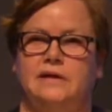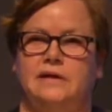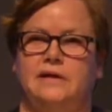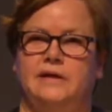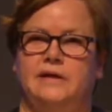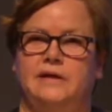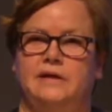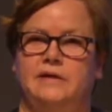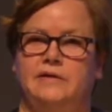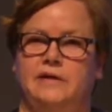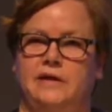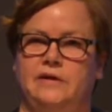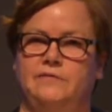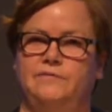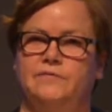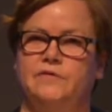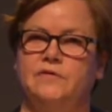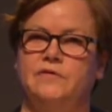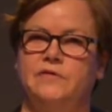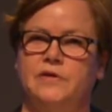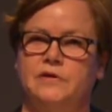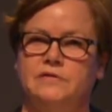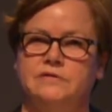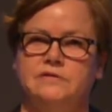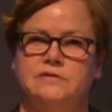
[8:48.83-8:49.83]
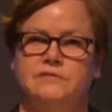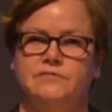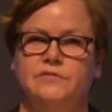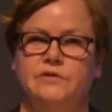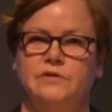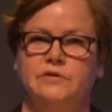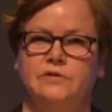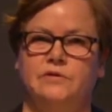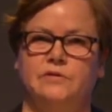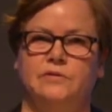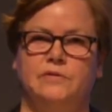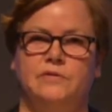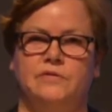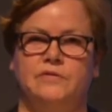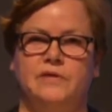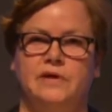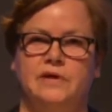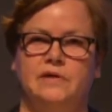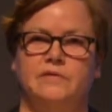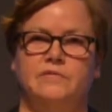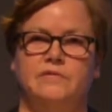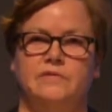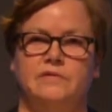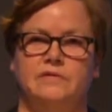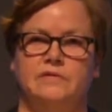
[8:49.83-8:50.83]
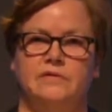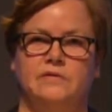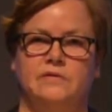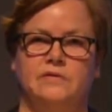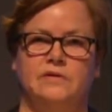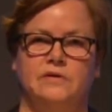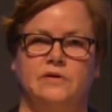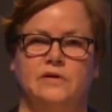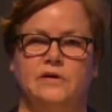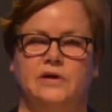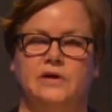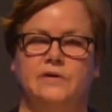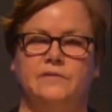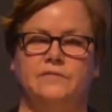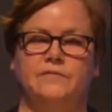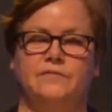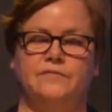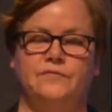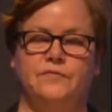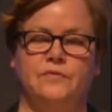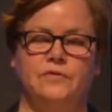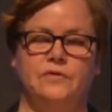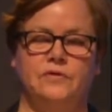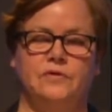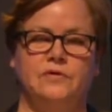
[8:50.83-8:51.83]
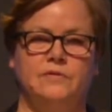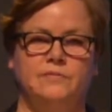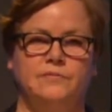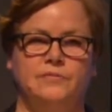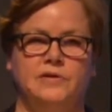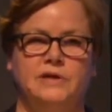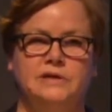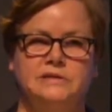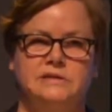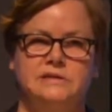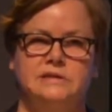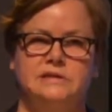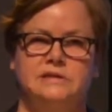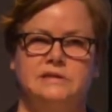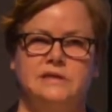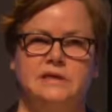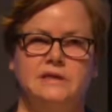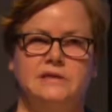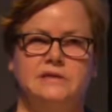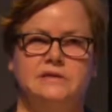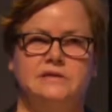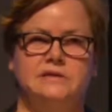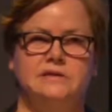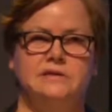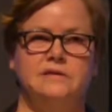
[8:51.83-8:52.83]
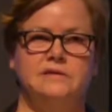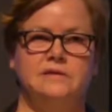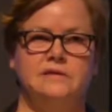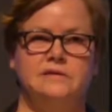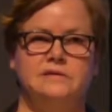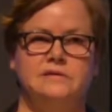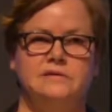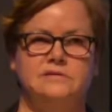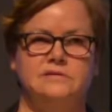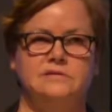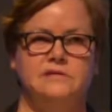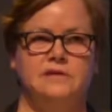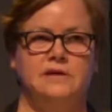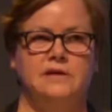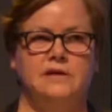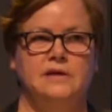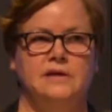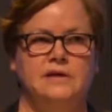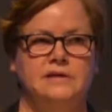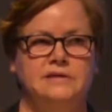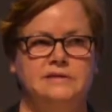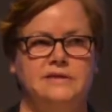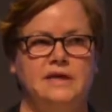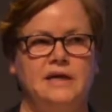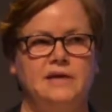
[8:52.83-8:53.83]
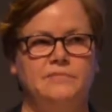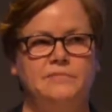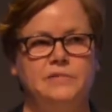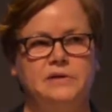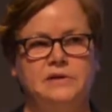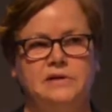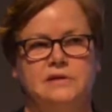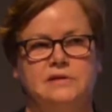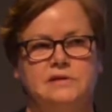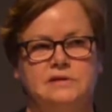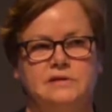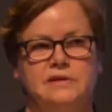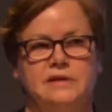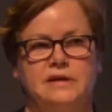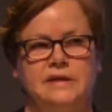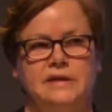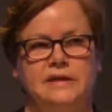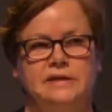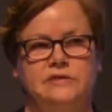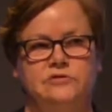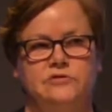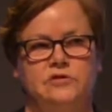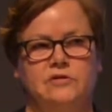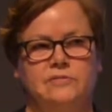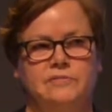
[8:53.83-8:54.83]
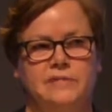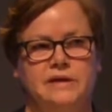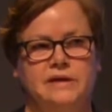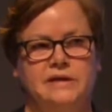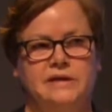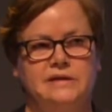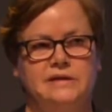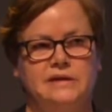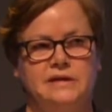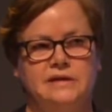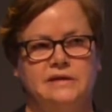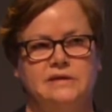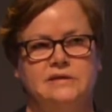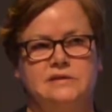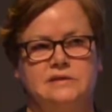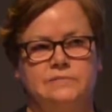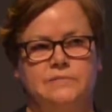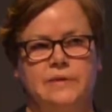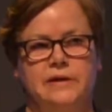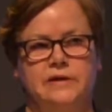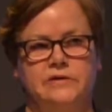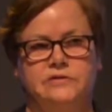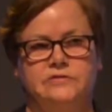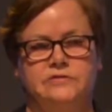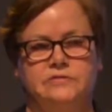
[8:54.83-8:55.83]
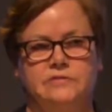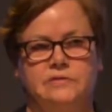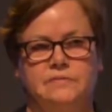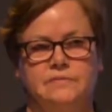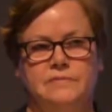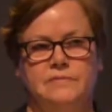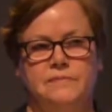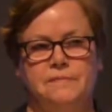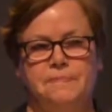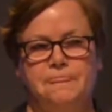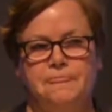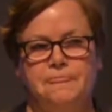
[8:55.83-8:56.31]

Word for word: Uh, and for those of you who are there that, um, for her presentation, this tapping into the electromagnetic spectrum